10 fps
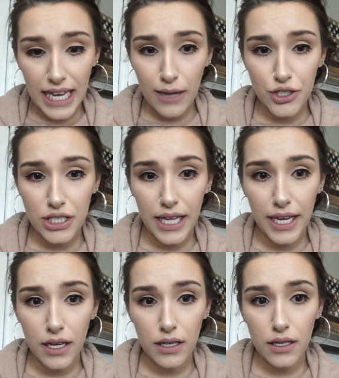And I was just
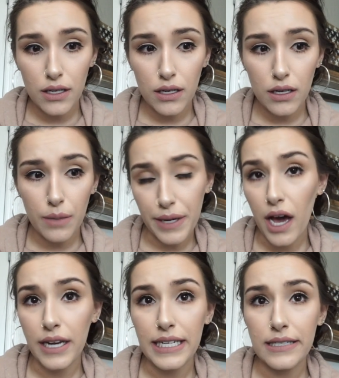like, oh my
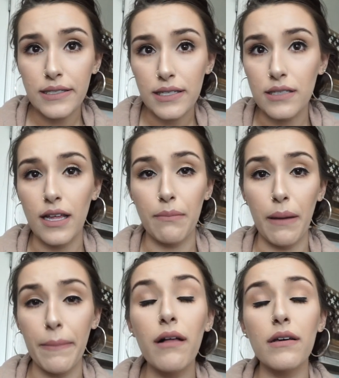God, he doesn't like my
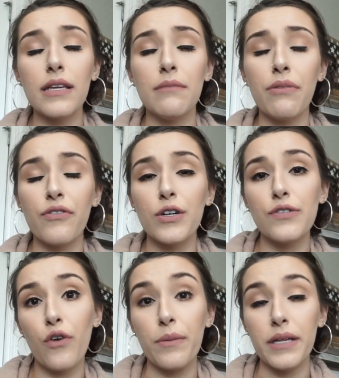milk. He prefers
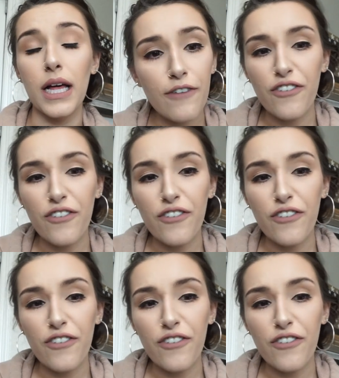formula.